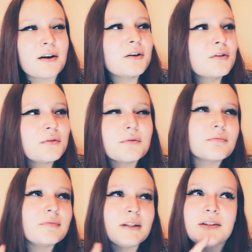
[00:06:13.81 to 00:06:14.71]
Oh,
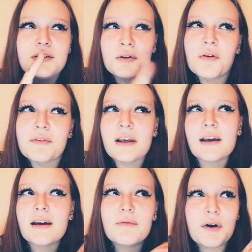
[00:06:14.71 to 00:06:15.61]
you're
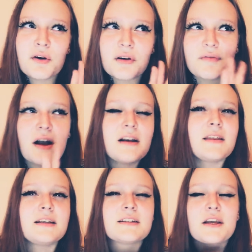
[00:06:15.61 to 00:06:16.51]
vegan, we're not going to find
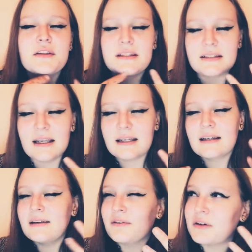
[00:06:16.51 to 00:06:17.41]
anything. So these are like,
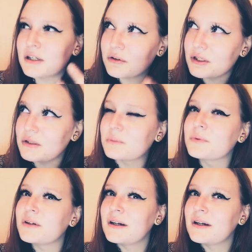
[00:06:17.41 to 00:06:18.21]
if you're in a group,